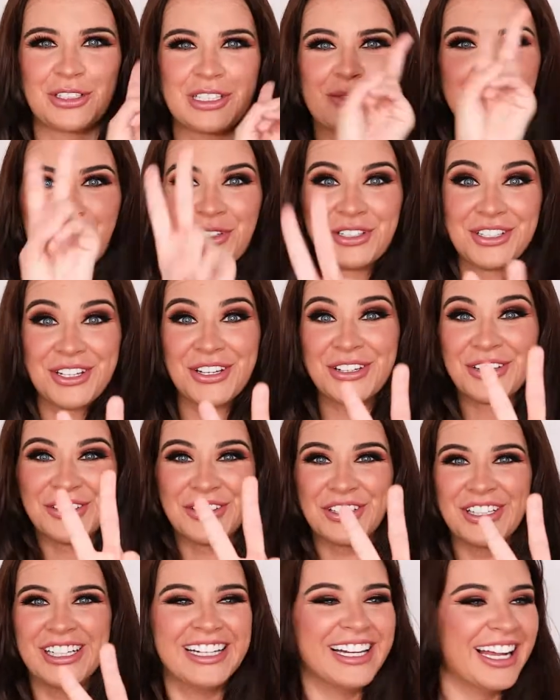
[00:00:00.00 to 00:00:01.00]
number
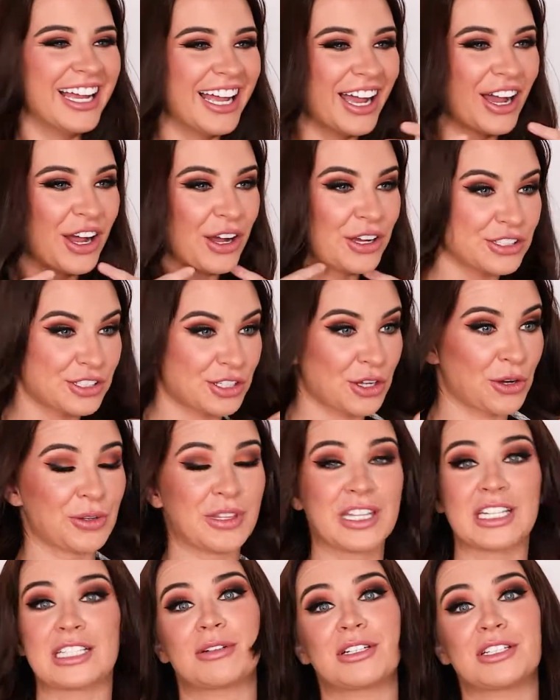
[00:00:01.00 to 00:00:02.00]
2. So
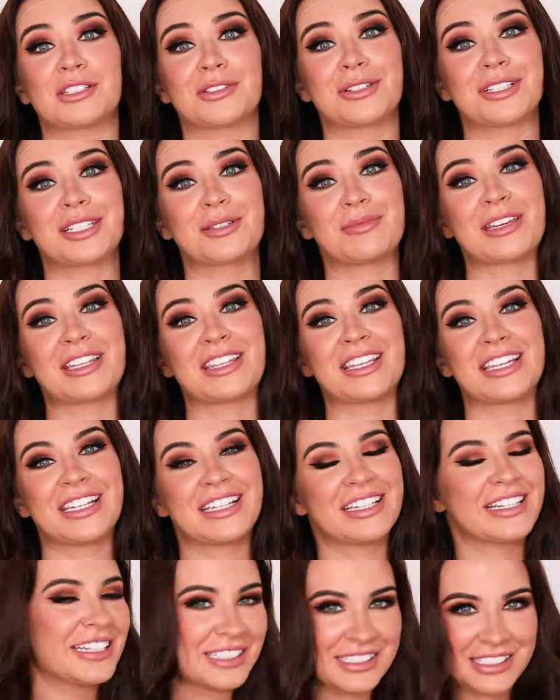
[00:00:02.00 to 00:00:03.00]
this one is going to be
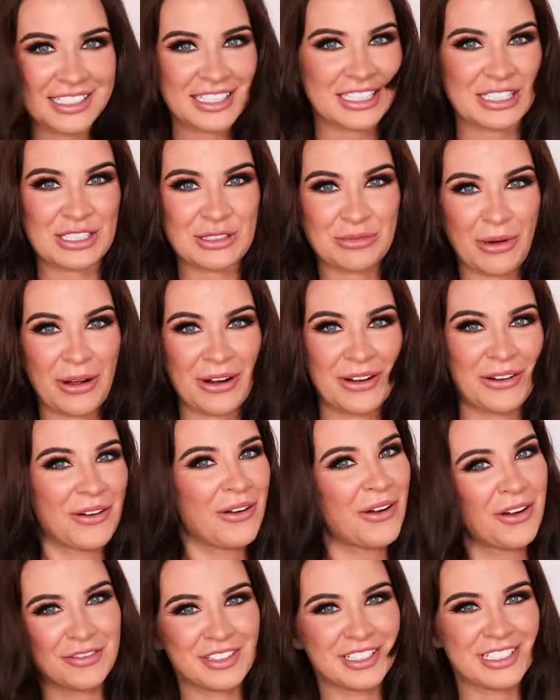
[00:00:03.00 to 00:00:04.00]
the easiest one
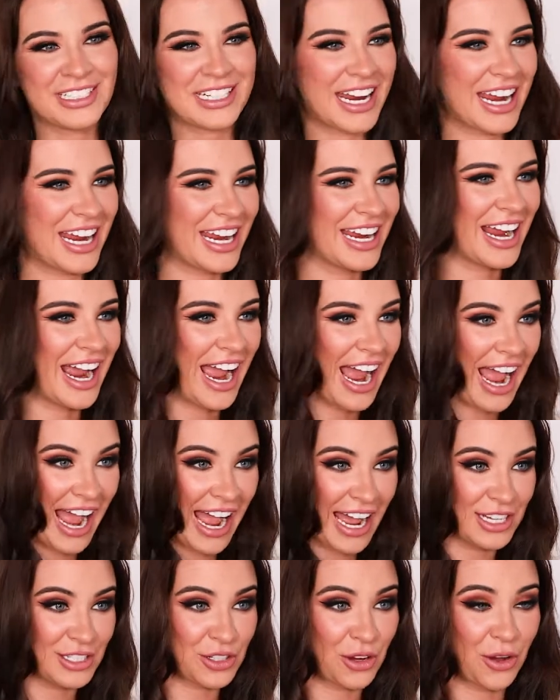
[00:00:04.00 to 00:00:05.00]
of the day,
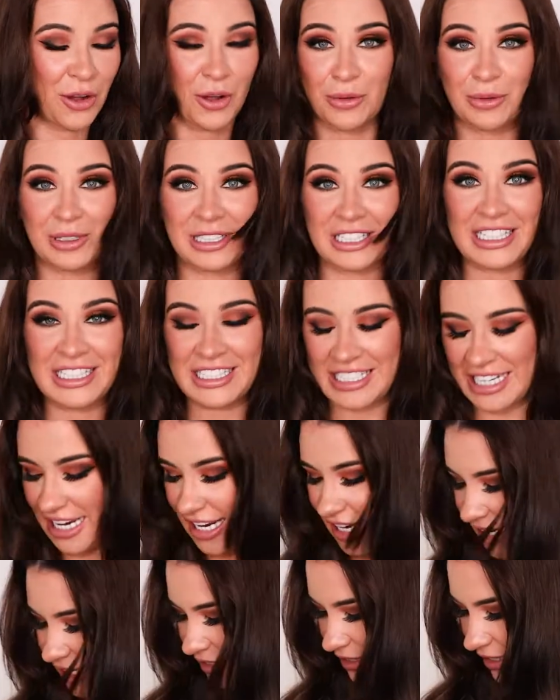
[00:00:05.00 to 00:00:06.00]
and all we need
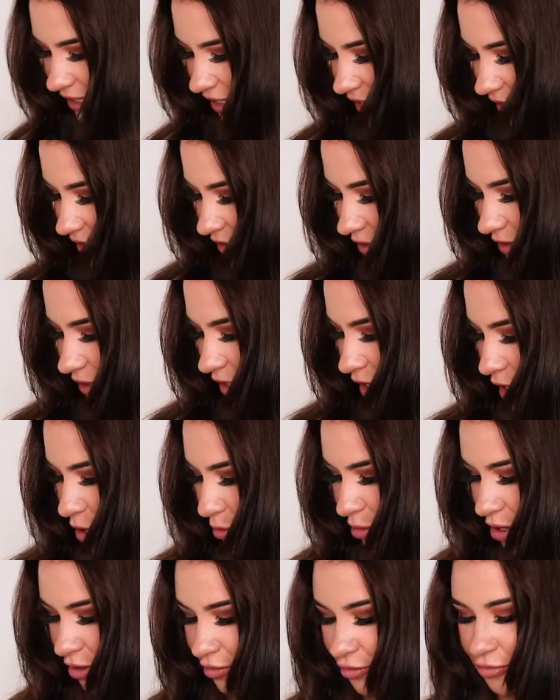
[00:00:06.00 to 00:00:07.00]
is
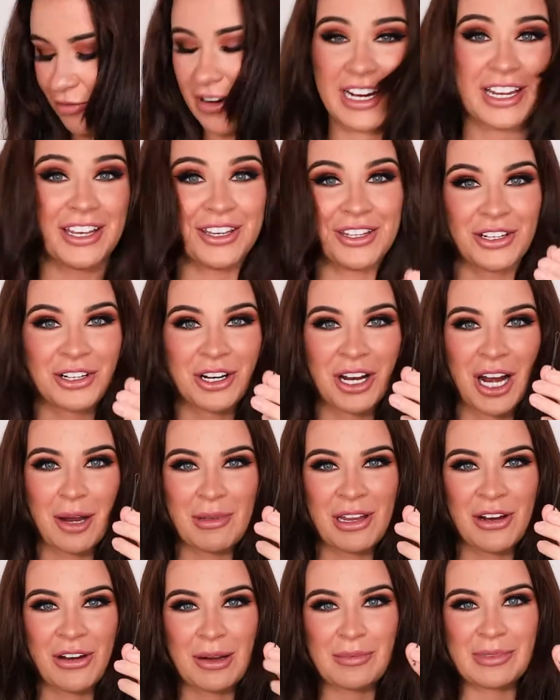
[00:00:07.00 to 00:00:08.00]
some regular
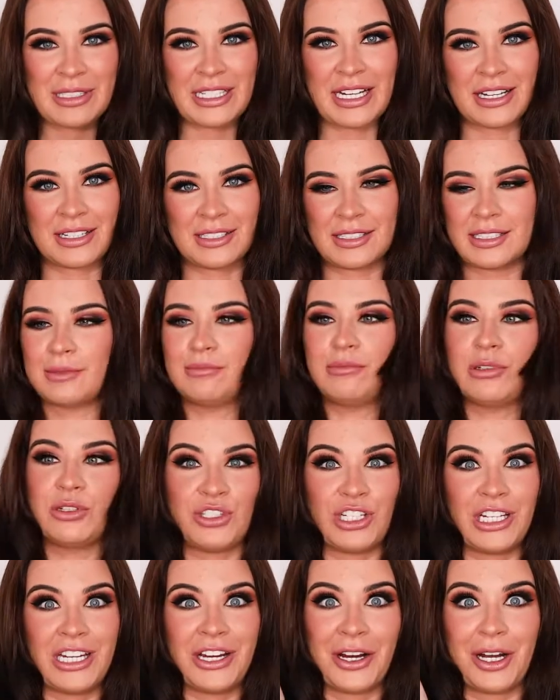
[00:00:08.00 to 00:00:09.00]
curvy grips and some
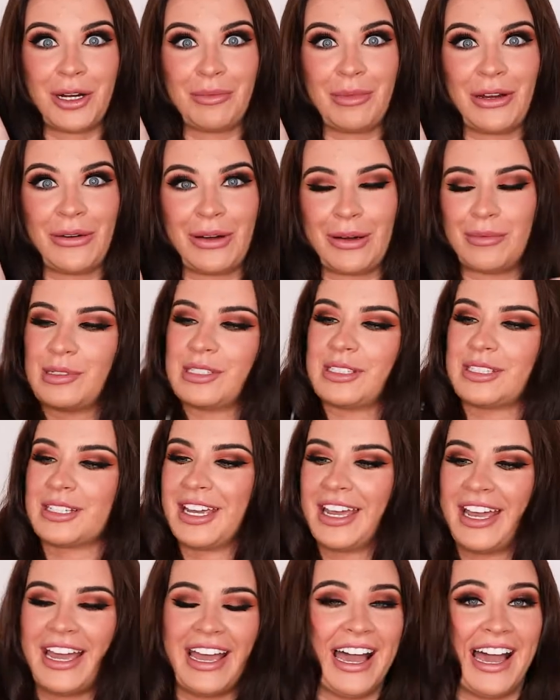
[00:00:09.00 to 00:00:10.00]
bougie curvy grips,
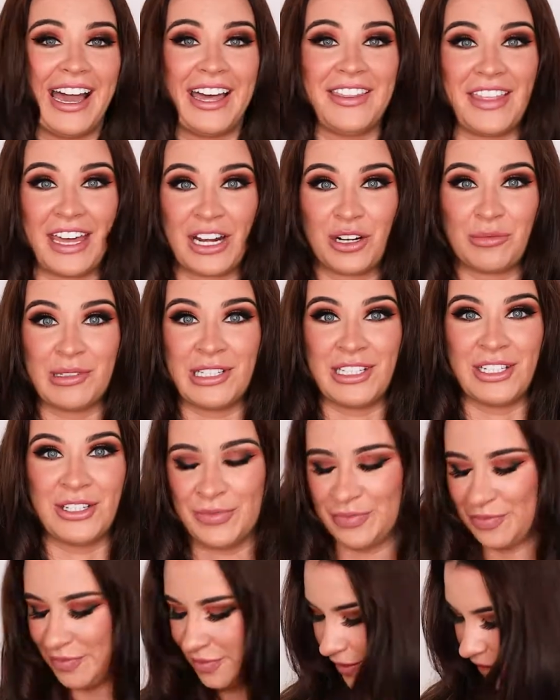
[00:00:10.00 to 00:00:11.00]
and that'll be
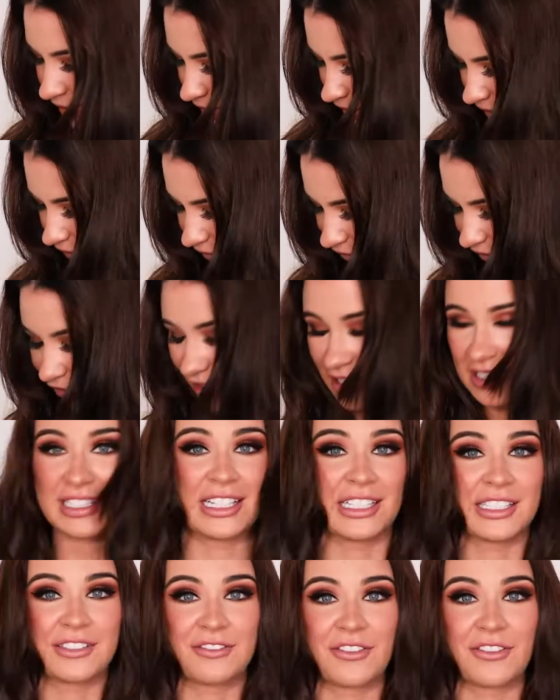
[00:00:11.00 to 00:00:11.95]
you. First things